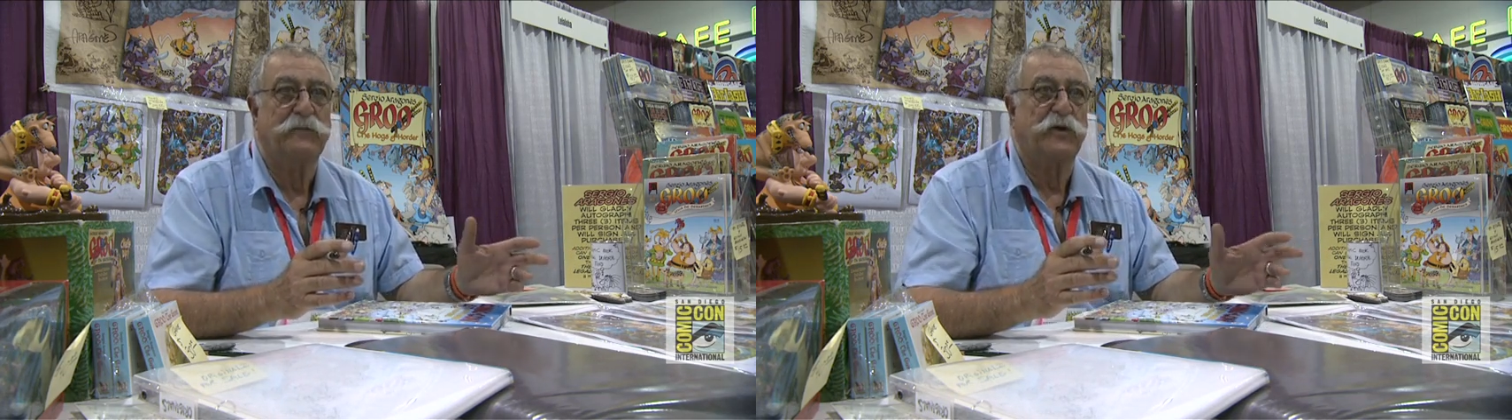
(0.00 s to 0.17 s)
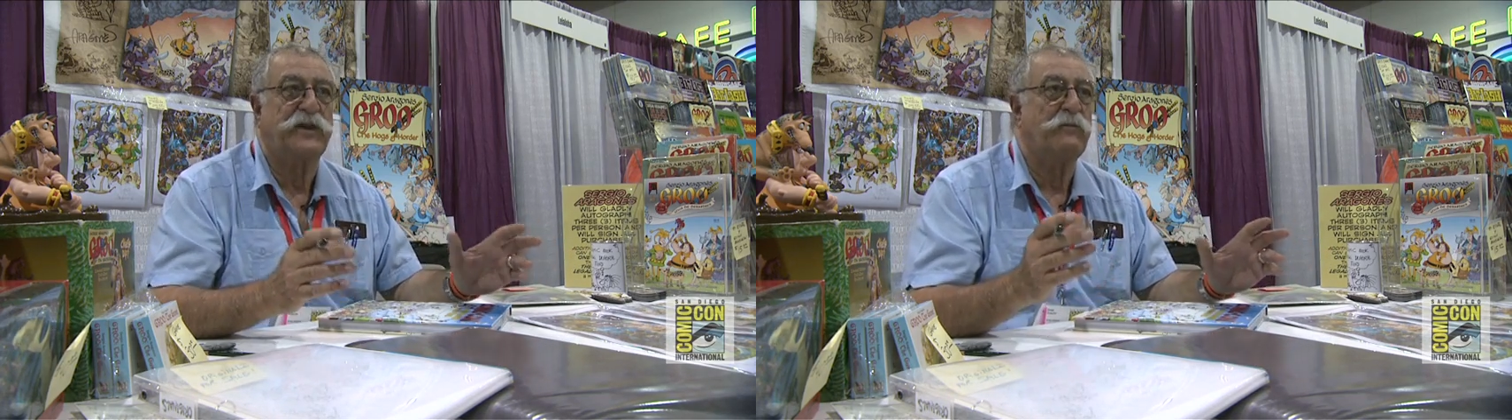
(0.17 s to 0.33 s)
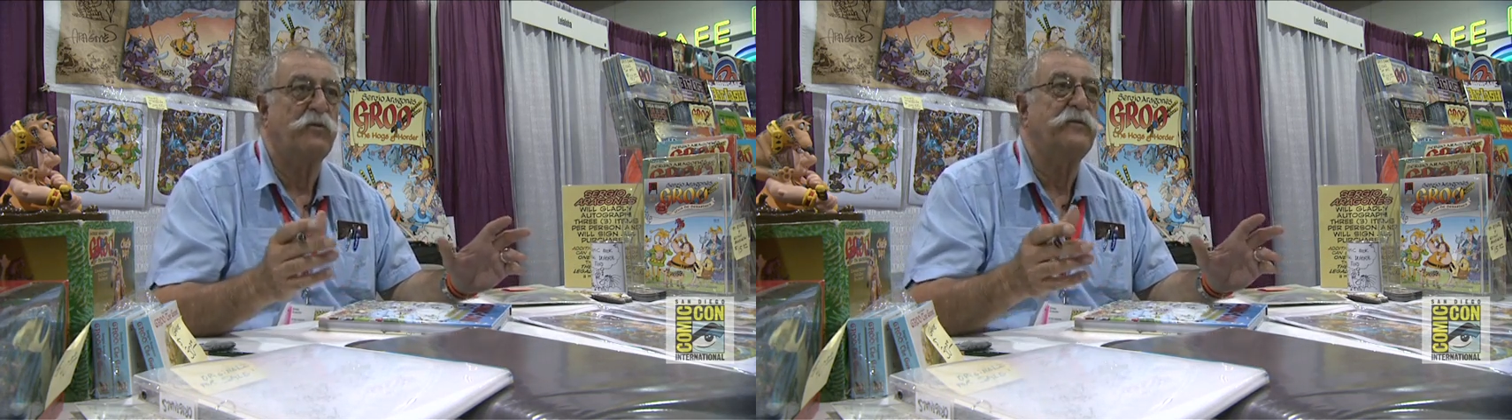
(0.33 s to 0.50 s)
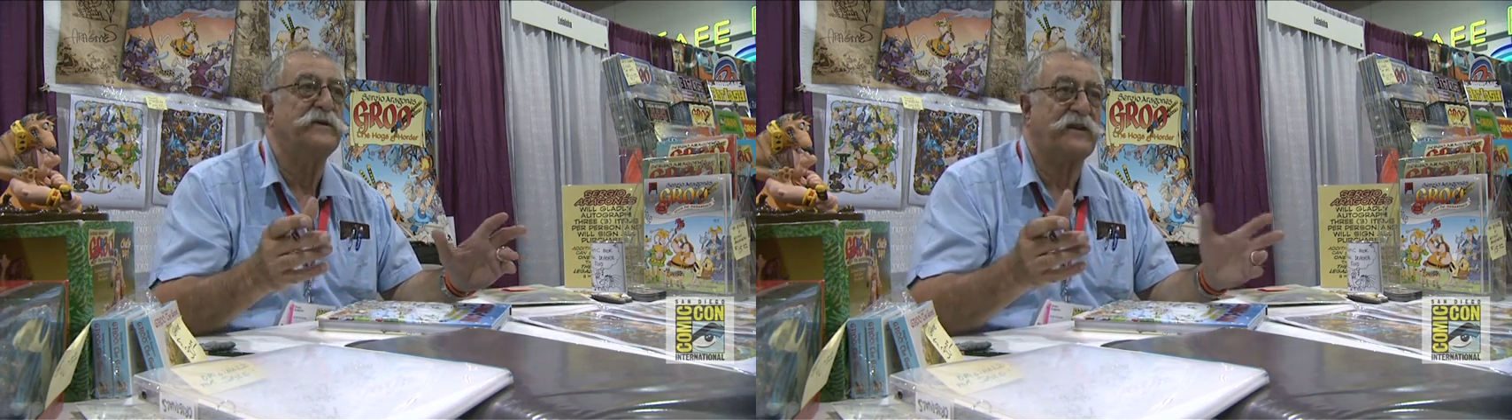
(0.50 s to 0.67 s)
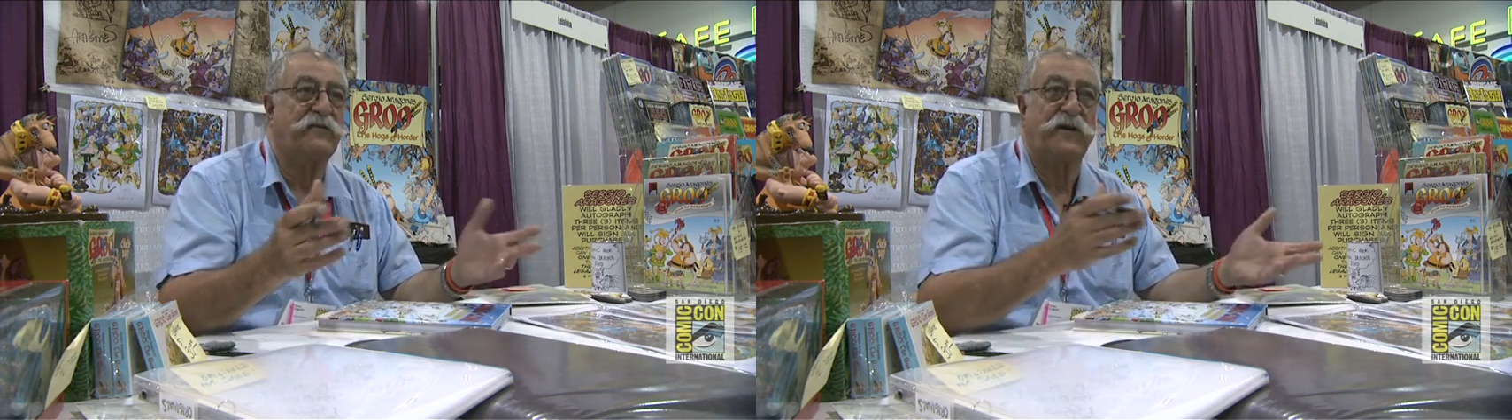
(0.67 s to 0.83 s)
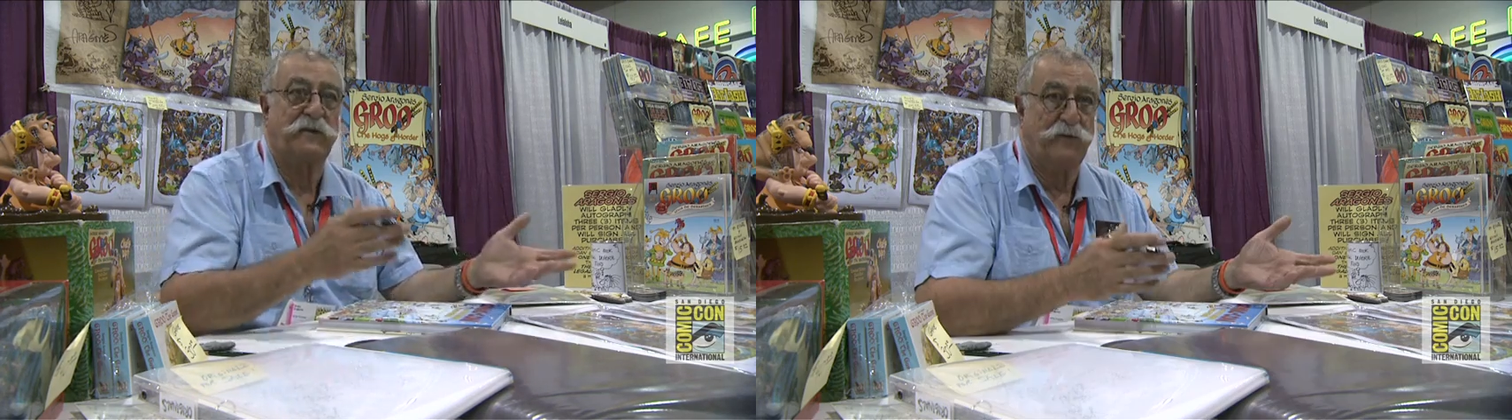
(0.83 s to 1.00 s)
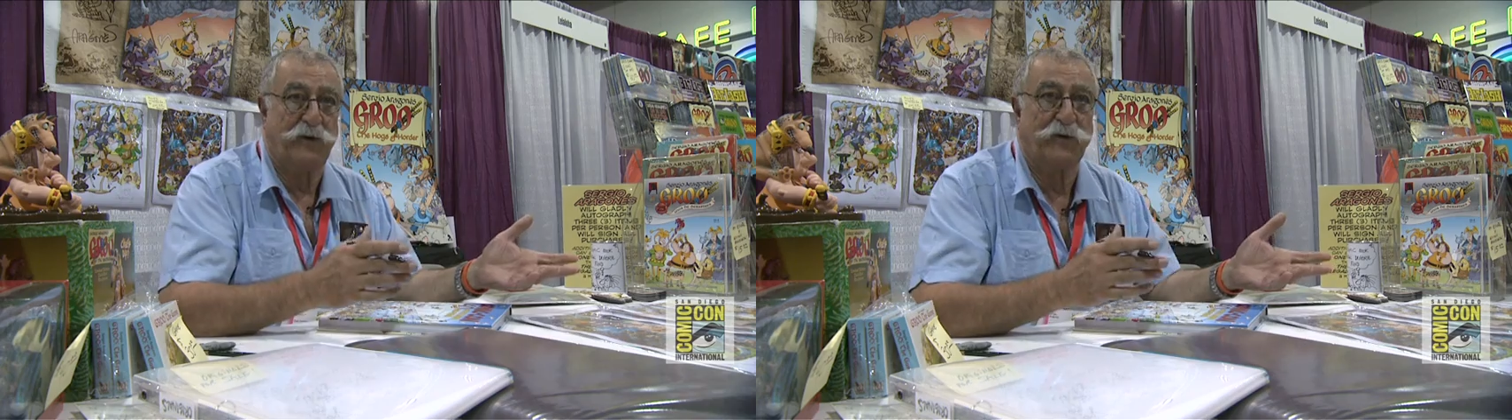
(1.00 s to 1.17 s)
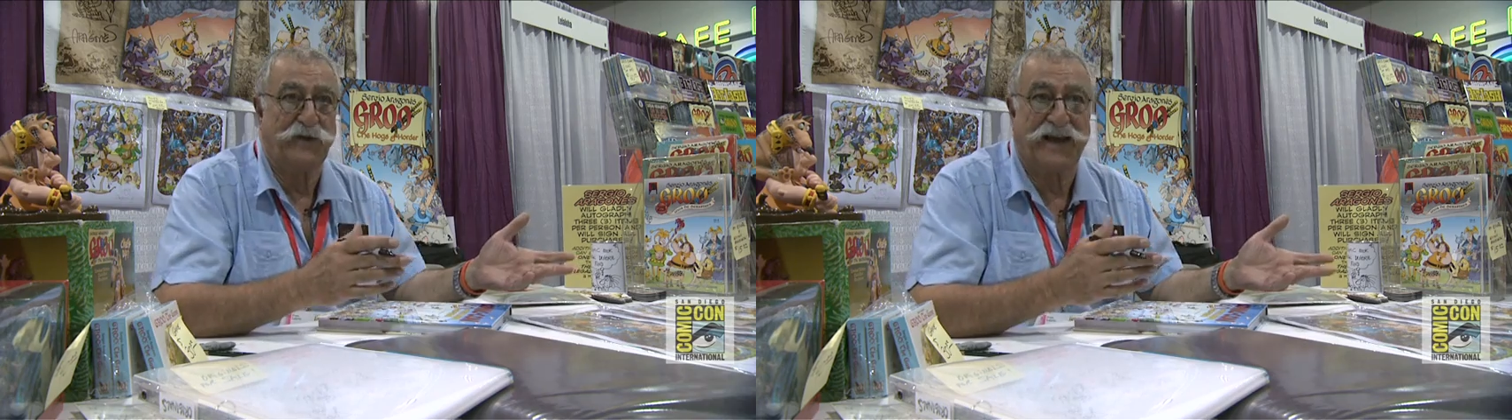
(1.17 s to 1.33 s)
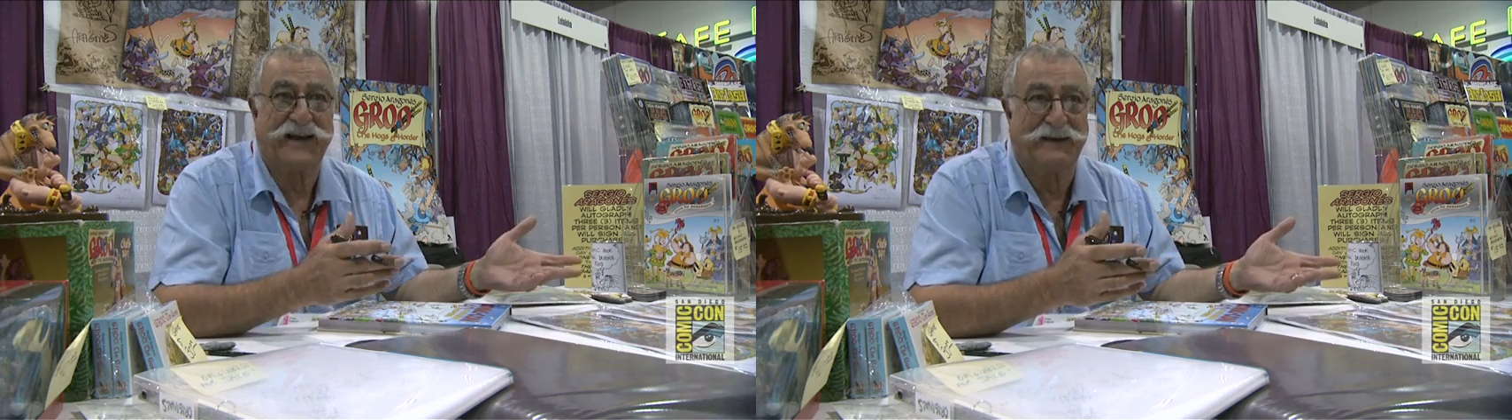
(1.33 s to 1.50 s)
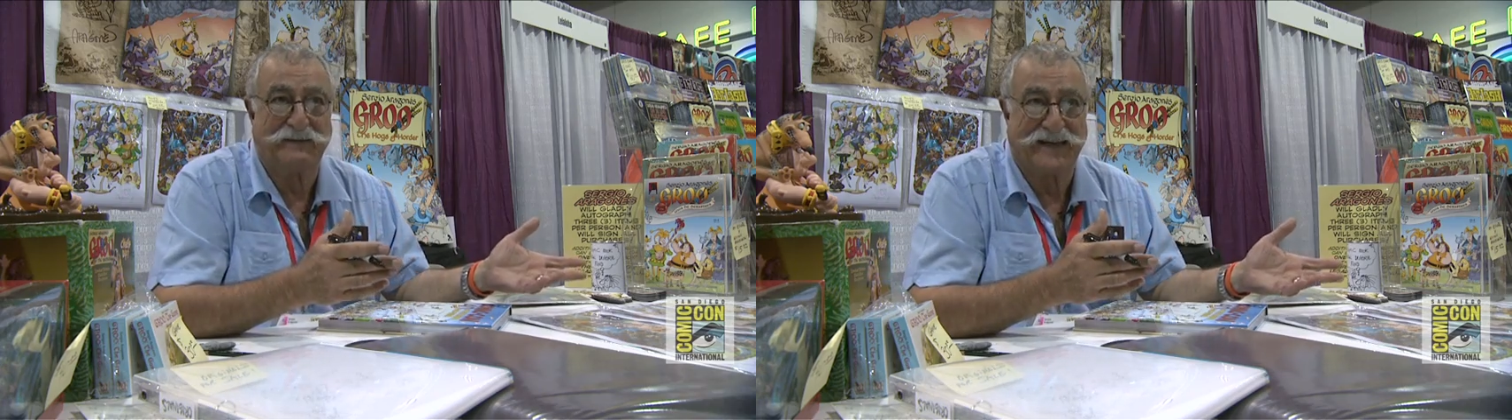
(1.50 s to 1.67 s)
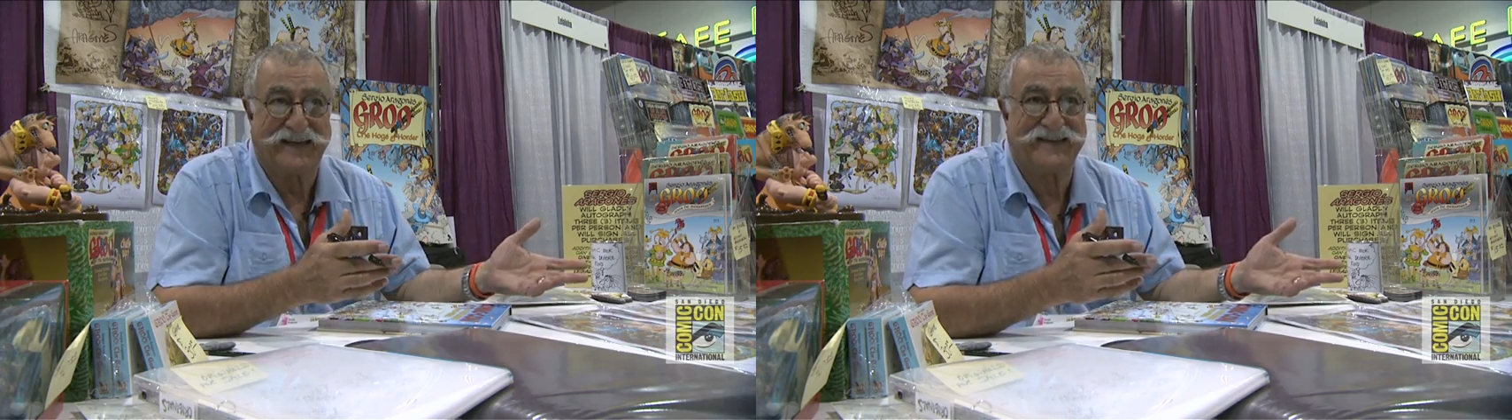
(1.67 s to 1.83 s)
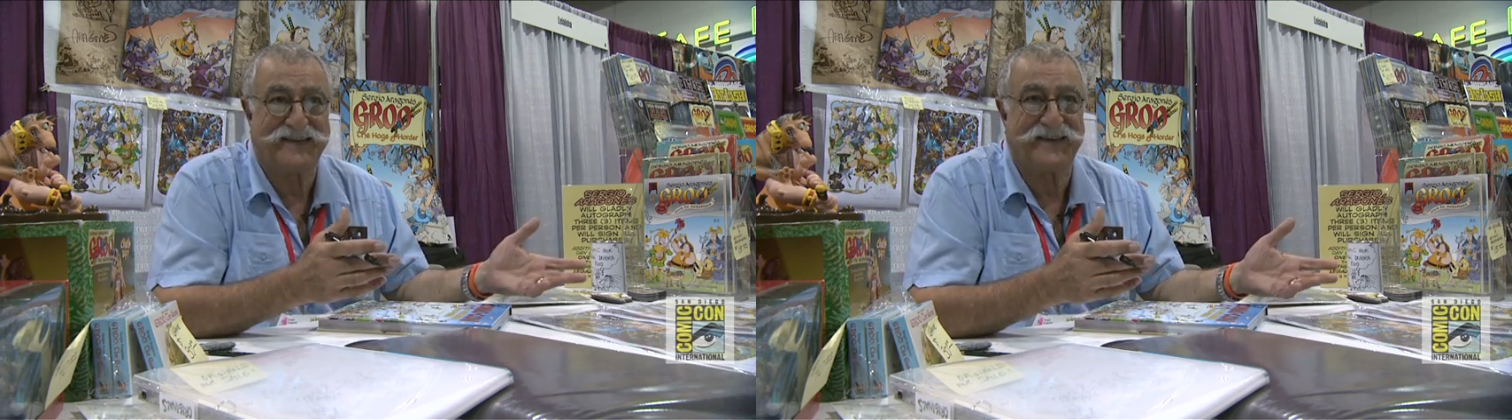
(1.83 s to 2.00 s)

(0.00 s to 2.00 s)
but the movies are very involved with the comics